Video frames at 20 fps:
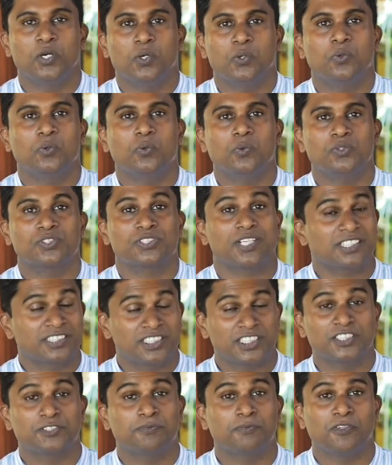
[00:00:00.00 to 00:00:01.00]
who
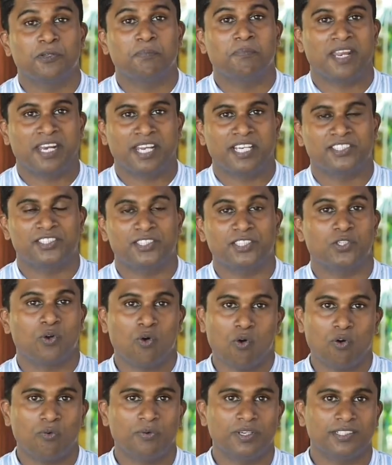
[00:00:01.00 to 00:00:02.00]
successfully managed the
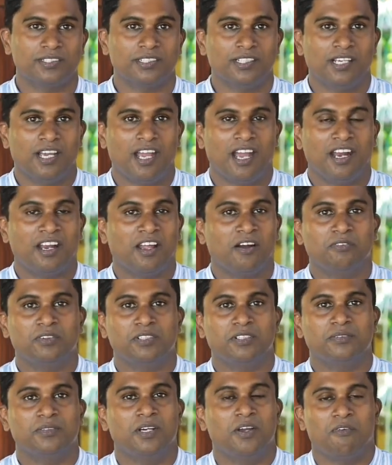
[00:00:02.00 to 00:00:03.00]
COVID and
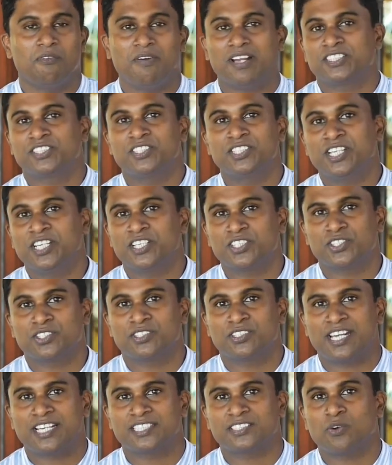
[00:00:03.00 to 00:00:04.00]
our
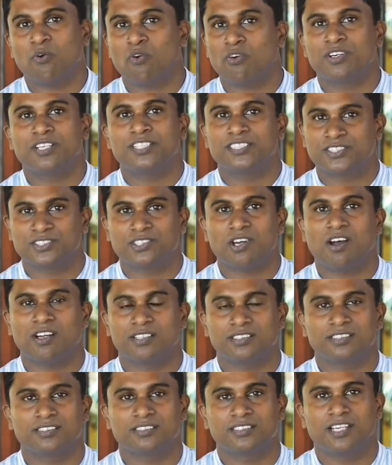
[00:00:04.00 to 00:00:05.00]
vaccination has already
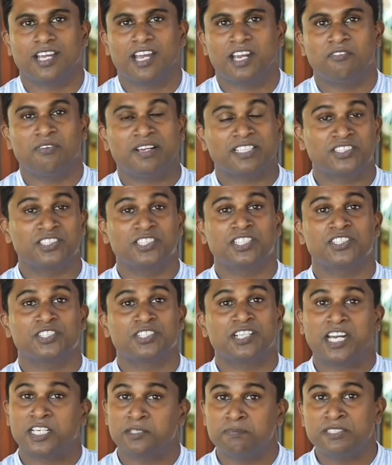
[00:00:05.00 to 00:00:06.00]
started and
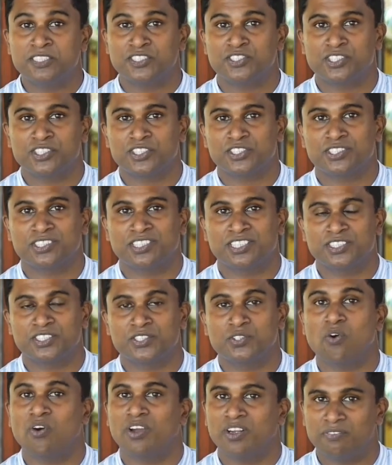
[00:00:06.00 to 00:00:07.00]
vaccination administration is
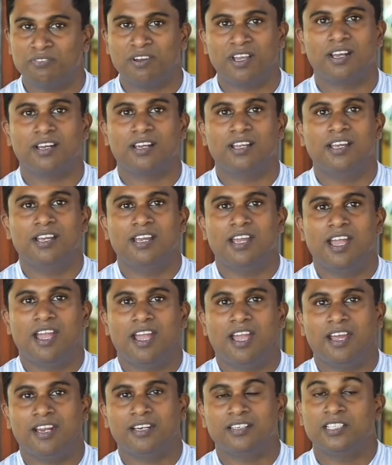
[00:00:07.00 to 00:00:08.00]
going well
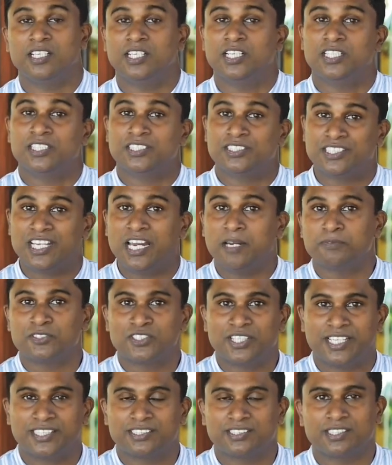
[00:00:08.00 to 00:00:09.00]
and self
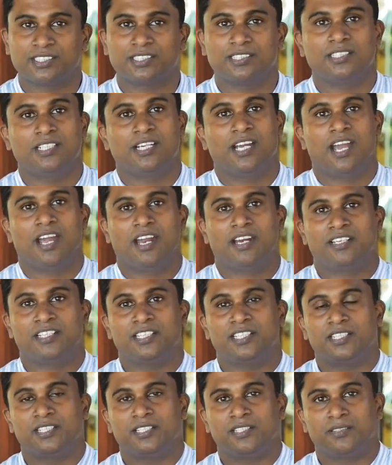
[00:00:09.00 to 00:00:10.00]
sector and
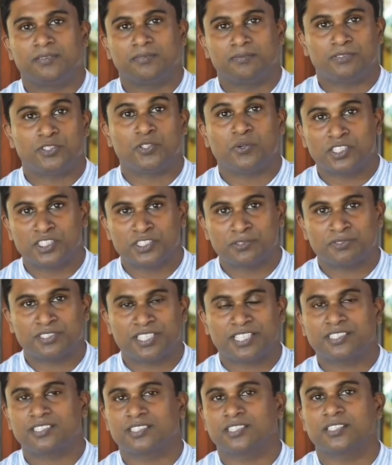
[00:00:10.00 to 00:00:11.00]
the tourism
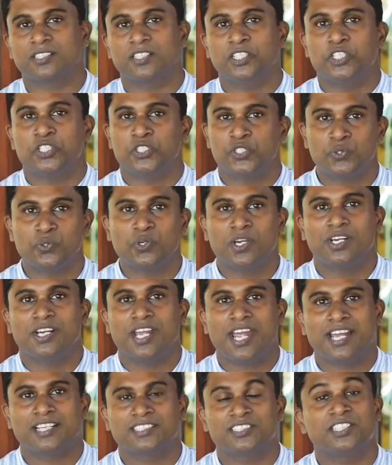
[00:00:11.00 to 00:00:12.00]
sector together
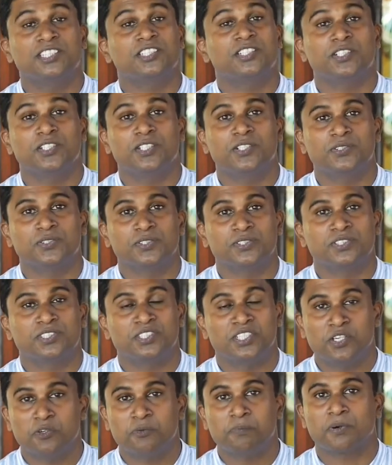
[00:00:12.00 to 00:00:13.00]
has introduced
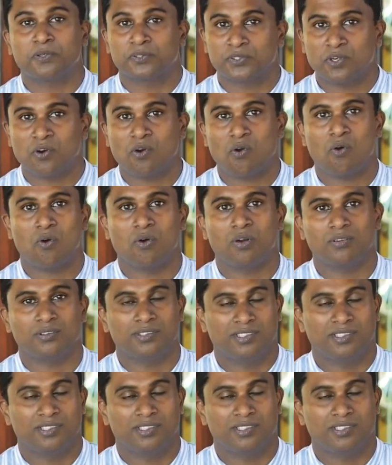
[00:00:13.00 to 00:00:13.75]
new protocol